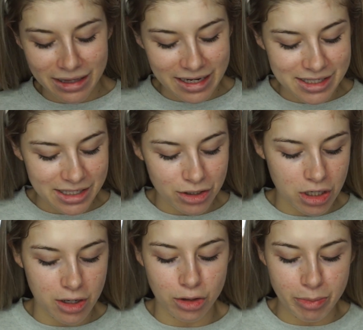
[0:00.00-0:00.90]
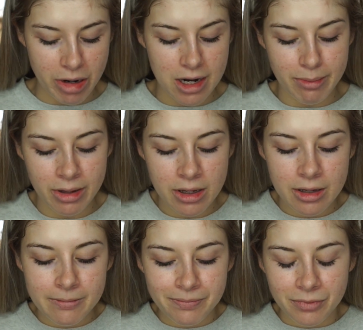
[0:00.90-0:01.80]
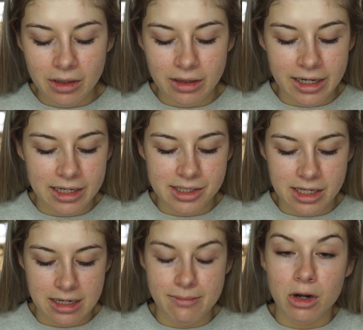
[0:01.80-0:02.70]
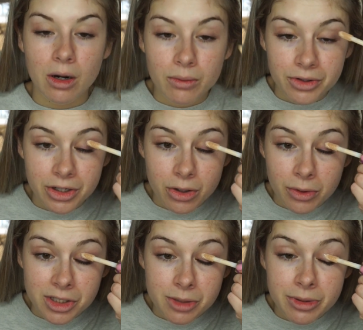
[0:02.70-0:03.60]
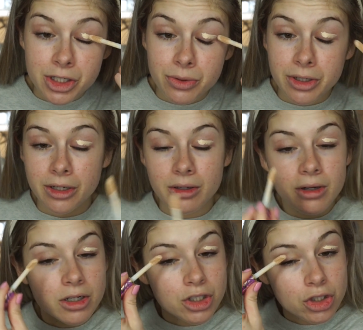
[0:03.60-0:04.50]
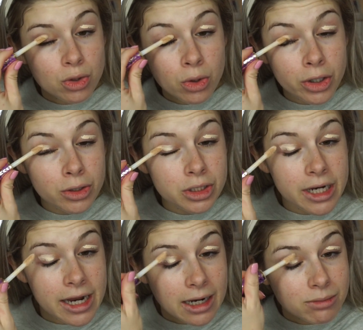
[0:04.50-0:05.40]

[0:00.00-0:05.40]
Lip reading: Lights X Colourpop. Like I said, I'm not really going to be doing a tutorial today.